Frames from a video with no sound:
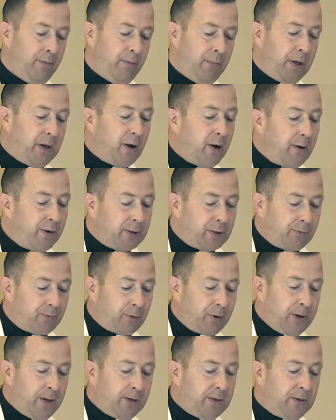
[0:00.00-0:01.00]
Because,
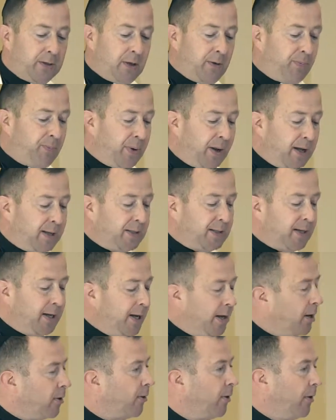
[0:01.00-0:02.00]
friends, the best
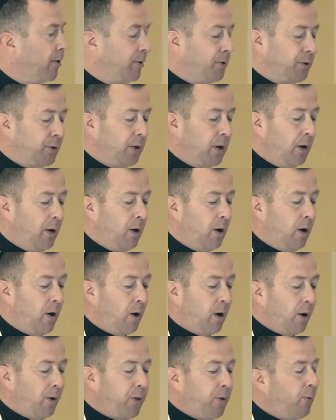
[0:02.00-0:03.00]
heroes
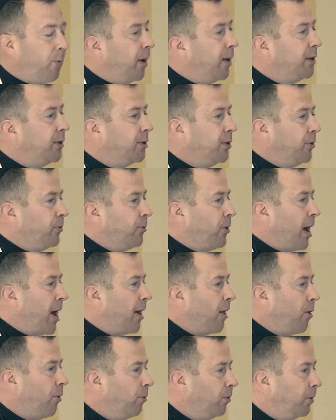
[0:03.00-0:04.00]
are the ones who
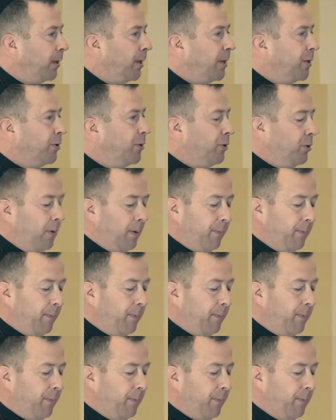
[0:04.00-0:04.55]
not only